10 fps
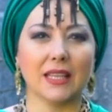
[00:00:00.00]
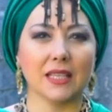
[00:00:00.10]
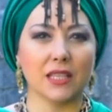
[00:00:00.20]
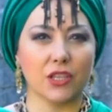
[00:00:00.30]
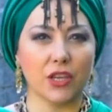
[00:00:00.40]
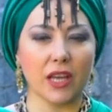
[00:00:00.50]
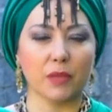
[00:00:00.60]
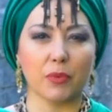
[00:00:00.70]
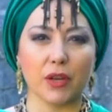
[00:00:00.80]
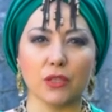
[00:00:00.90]
this
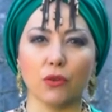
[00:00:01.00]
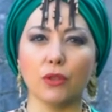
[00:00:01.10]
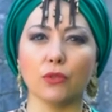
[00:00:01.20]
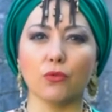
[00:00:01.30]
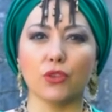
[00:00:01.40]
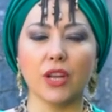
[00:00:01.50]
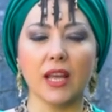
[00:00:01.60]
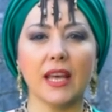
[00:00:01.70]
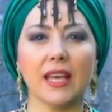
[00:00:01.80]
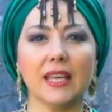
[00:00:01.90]
means that an
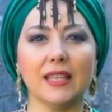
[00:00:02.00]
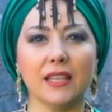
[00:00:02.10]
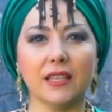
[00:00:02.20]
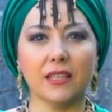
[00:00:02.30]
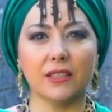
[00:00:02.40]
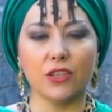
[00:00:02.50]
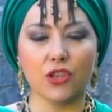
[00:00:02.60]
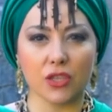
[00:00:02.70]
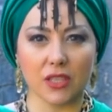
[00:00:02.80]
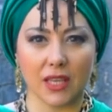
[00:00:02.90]
energetic
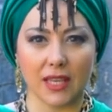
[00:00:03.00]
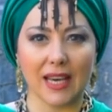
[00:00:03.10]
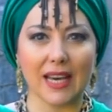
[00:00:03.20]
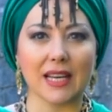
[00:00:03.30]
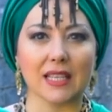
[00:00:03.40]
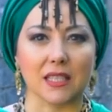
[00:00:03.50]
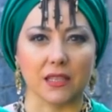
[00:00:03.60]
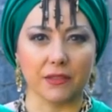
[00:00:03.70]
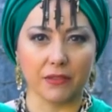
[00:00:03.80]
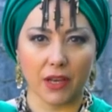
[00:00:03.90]
rupture of your aura
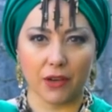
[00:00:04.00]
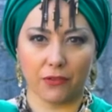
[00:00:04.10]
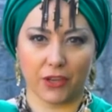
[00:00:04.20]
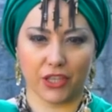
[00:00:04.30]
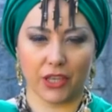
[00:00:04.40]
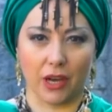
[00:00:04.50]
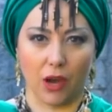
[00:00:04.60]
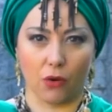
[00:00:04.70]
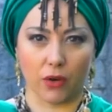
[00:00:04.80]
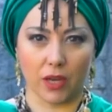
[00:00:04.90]
is already
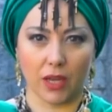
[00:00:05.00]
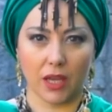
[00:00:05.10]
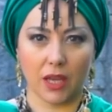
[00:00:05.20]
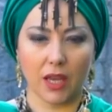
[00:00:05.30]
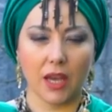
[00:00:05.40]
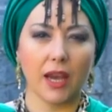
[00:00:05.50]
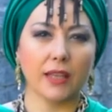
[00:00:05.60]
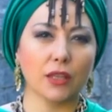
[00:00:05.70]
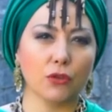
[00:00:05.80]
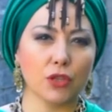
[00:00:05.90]
taking place.
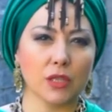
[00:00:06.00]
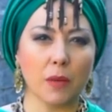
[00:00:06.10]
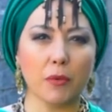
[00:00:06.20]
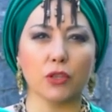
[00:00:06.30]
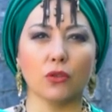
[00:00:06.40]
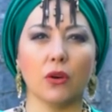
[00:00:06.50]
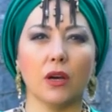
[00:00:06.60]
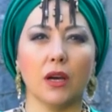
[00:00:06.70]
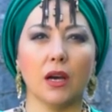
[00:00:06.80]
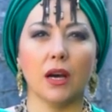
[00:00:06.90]
This is the
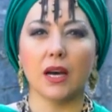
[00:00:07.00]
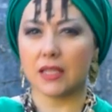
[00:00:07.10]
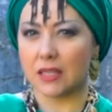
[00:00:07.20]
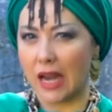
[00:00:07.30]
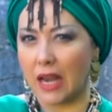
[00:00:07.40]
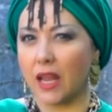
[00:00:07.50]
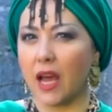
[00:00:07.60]
same as an astral